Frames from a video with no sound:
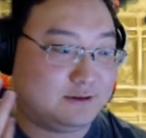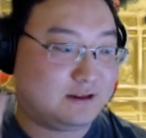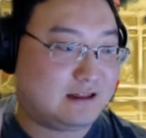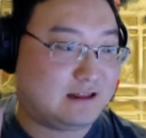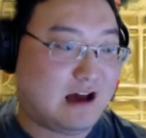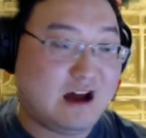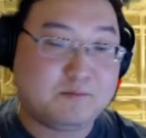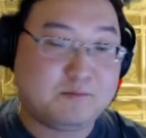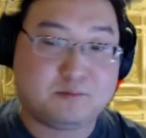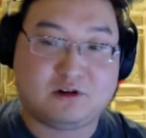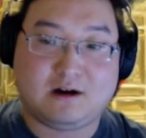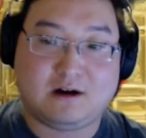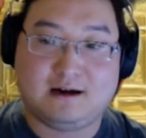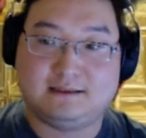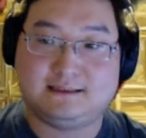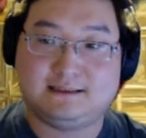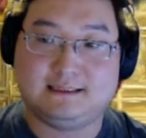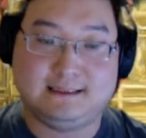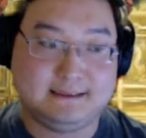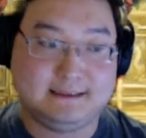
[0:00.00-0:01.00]
thought
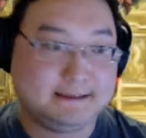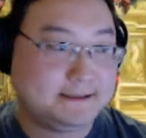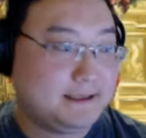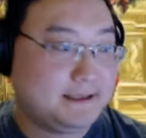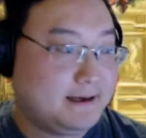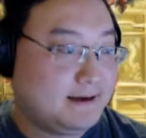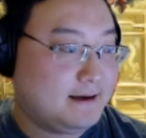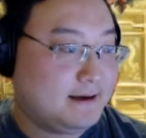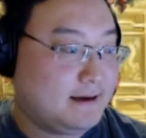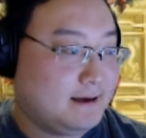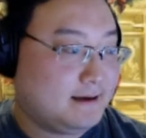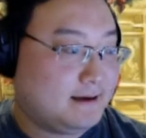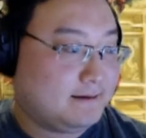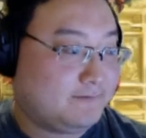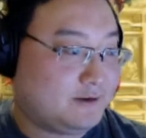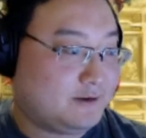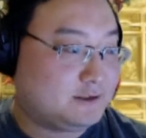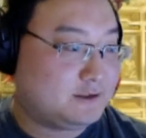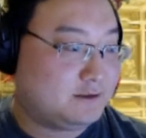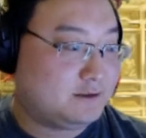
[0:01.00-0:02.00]
process
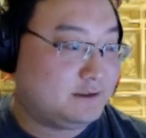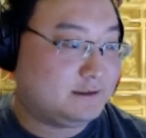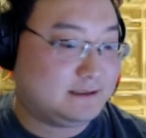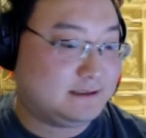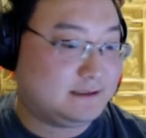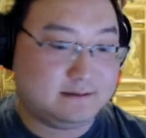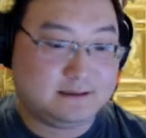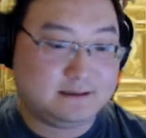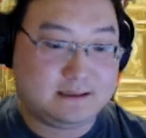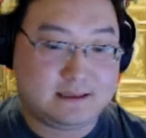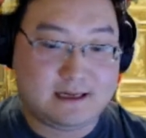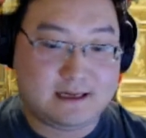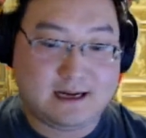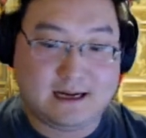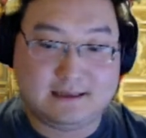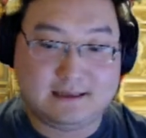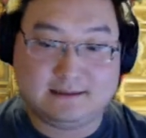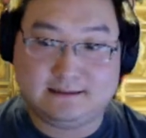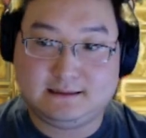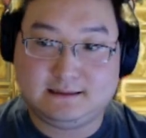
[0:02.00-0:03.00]
first 2 years in
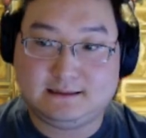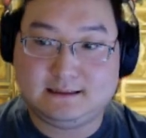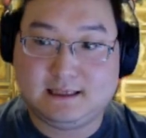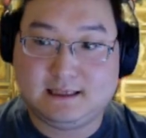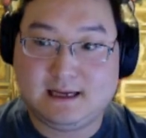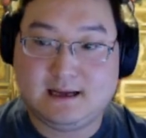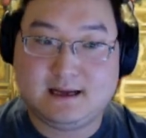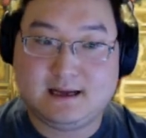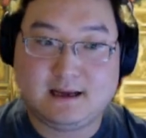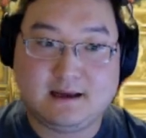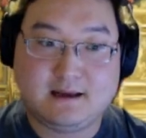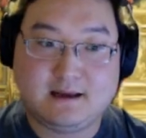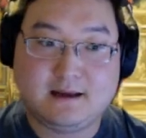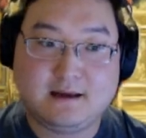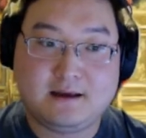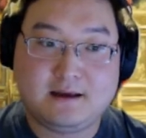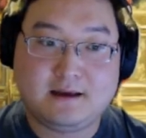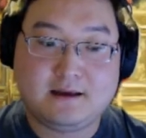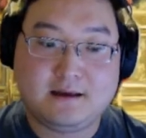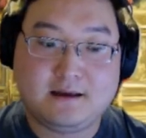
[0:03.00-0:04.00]
college.
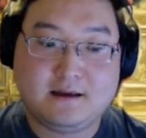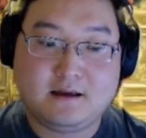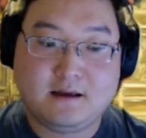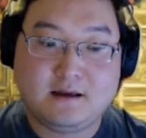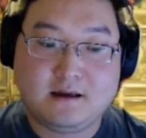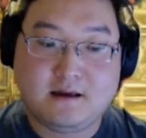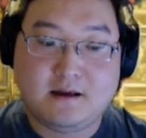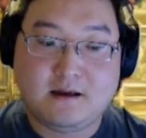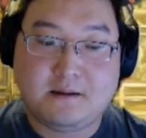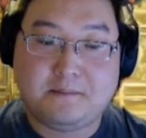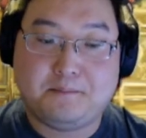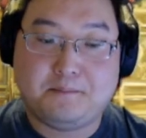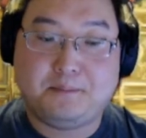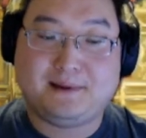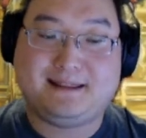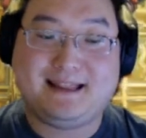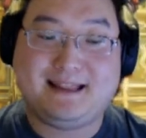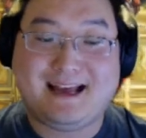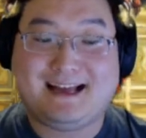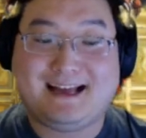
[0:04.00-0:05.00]

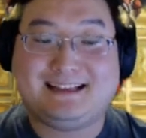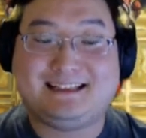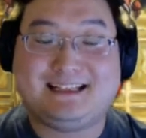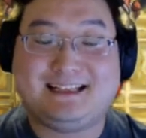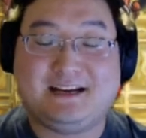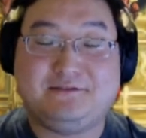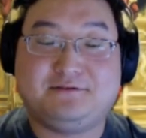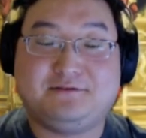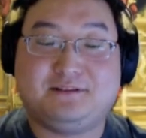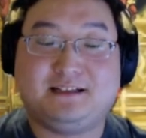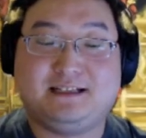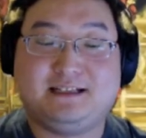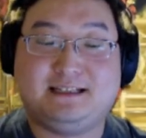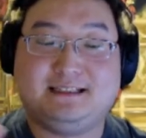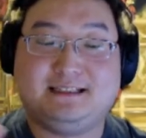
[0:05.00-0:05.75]
But that definitely